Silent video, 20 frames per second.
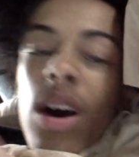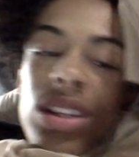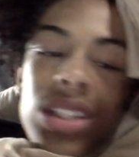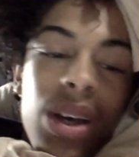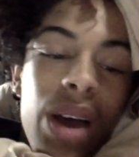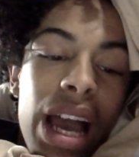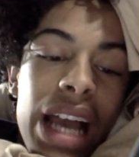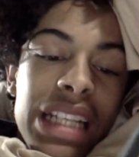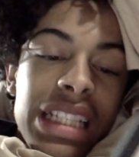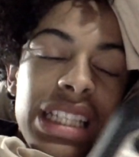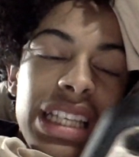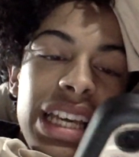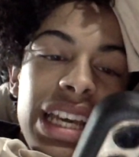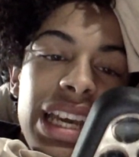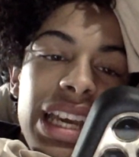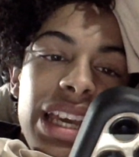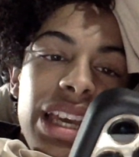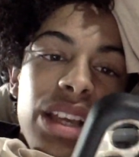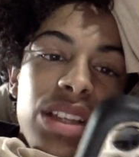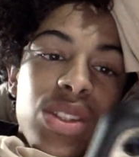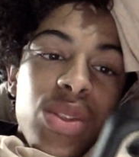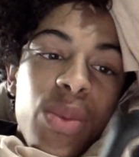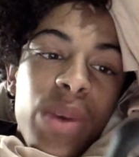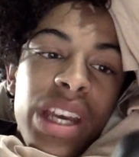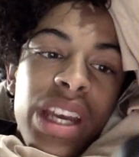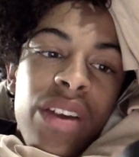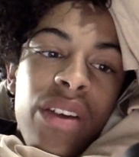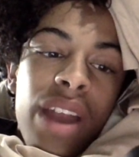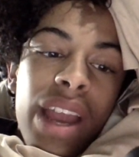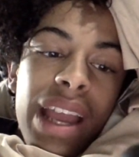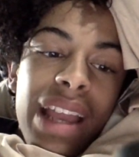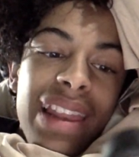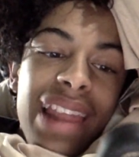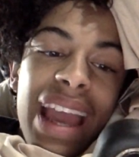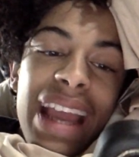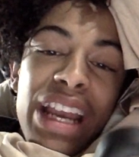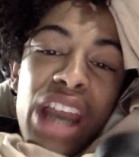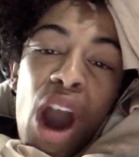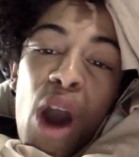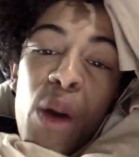so actually, Sweet Green, they
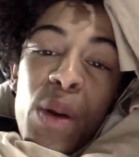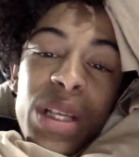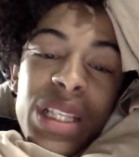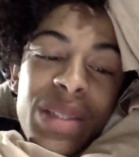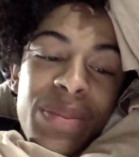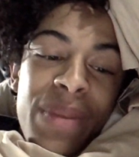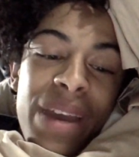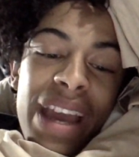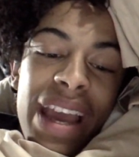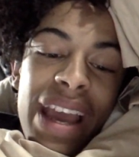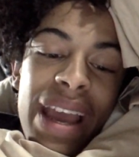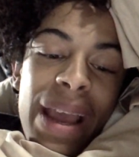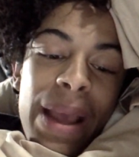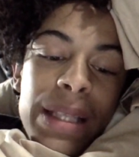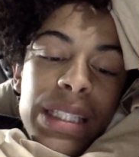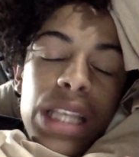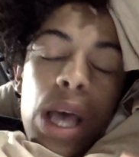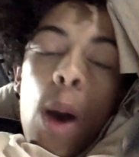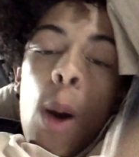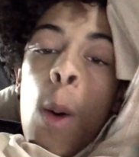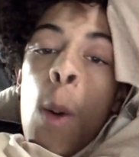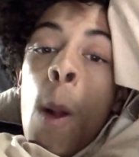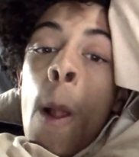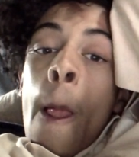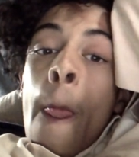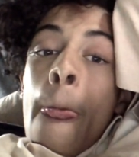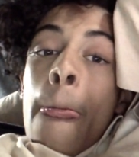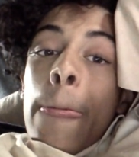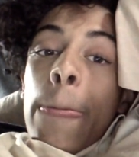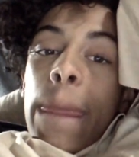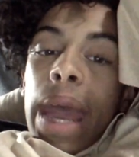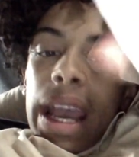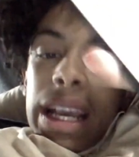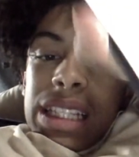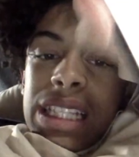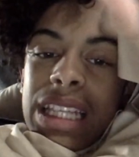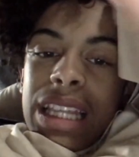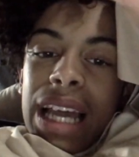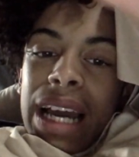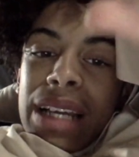noticed me. So they actually
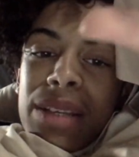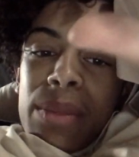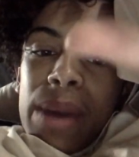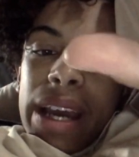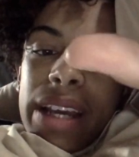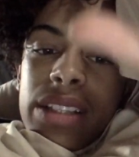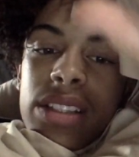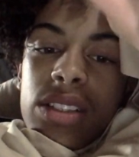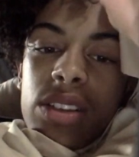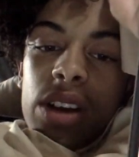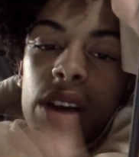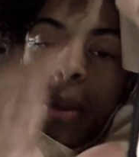liked my Instagram